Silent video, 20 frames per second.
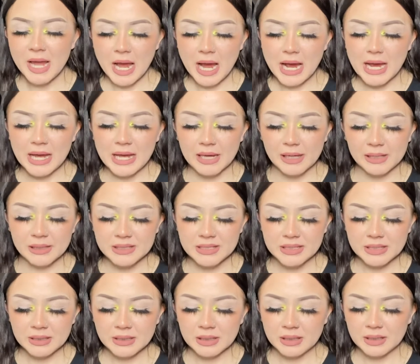and
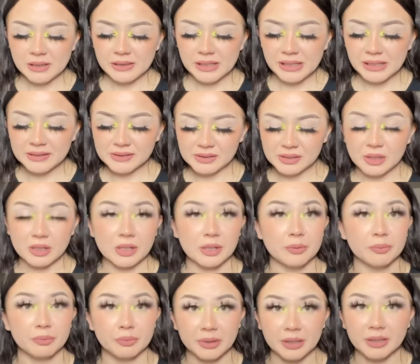these are
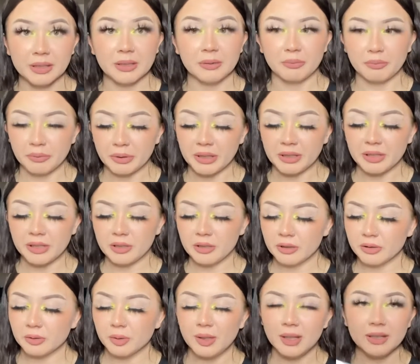really, really
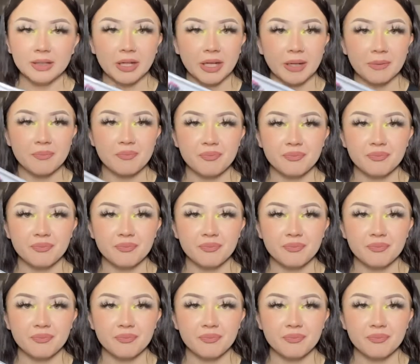good quality.